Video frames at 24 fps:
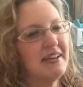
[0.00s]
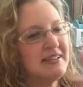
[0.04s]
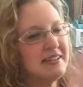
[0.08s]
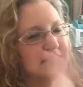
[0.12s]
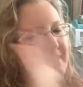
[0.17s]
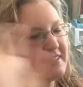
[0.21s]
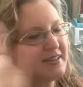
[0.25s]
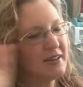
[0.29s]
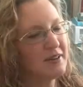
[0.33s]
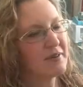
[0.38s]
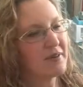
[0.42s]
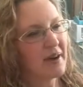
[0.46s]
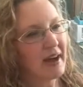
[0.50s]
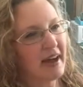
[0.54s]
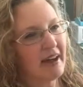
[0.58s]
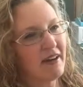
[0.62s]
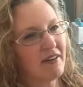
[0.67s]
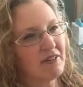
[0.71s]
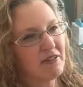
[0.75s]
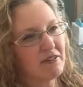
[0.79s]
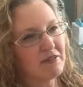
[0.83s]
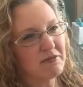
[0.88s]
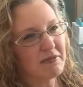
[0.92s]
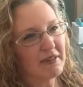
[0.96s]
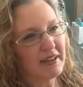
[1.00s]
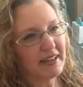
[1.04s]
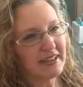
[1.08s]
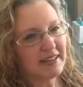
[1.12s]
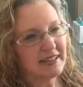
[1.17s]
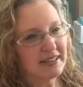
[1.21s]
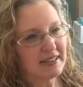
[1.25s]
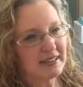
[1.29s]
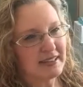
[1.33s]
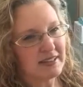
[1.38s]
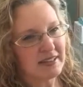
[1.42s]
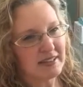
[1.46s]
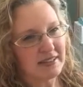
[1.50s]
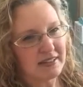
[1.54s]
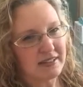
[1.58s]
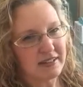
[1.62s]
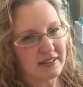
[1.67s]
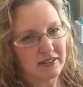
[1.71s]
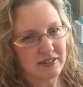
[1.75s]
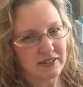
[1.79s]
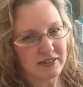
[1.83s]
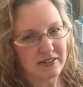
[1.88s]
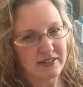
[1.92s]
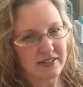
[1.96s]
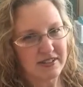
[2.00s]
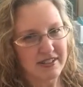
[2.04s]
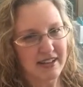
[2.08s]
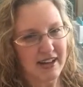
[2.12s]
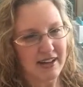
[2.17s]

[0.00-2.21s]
So out went the little,